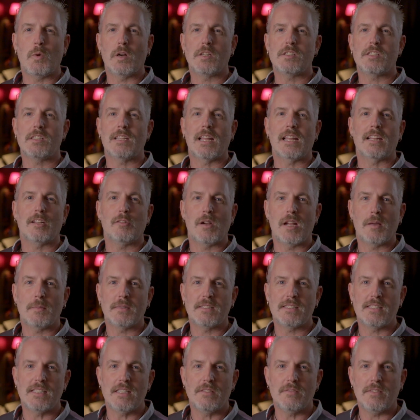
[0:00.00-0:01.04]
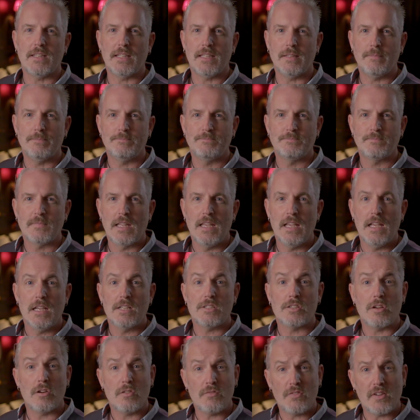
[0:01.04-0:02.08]
watching Adorama TV.
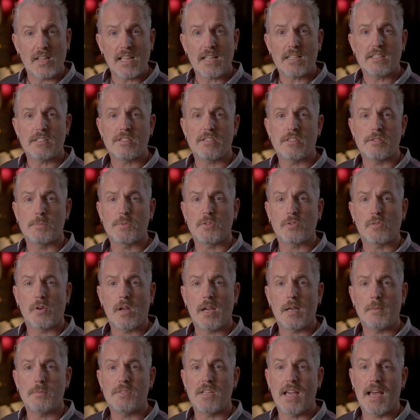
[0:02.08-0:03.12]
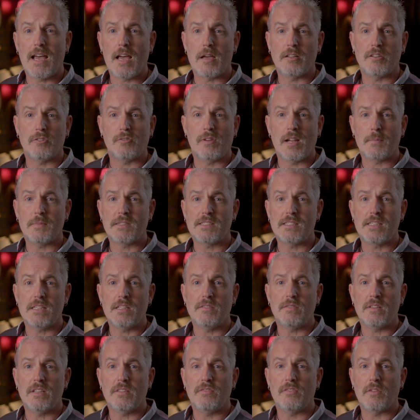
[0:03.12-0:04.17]
Don't forget to subscribe to Adorama
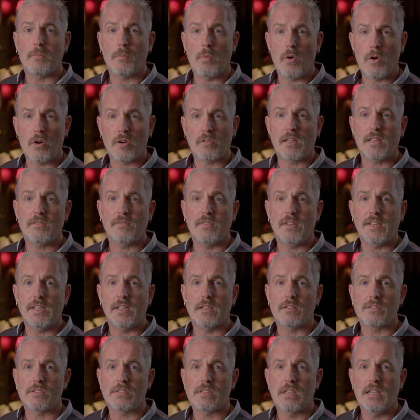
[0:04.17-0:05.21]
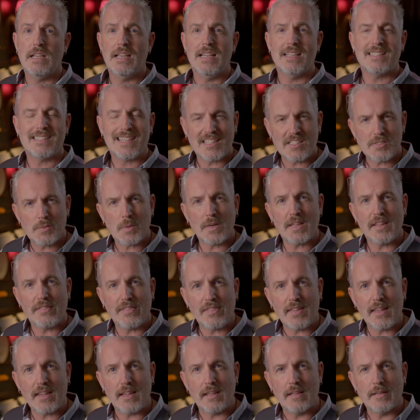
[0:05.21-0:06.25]
TV for more great videos. Tell us what you
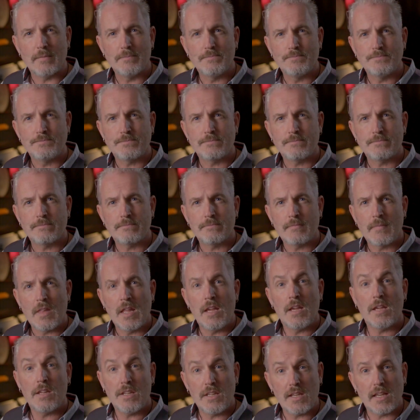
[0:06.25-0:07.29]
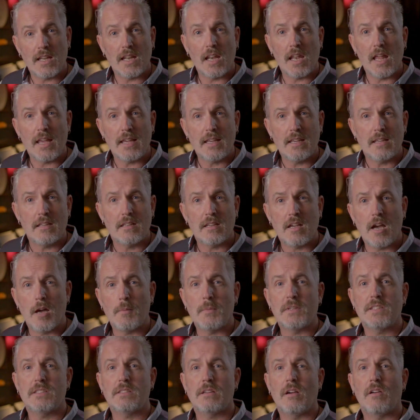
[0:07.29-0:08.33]
think. You can like,
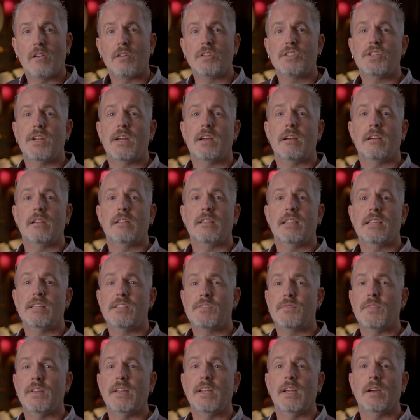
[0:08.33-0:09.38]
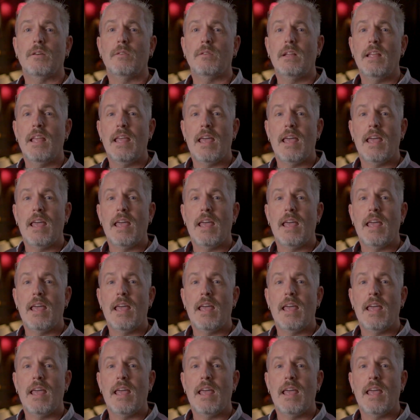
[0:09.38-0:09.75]
comment or share this video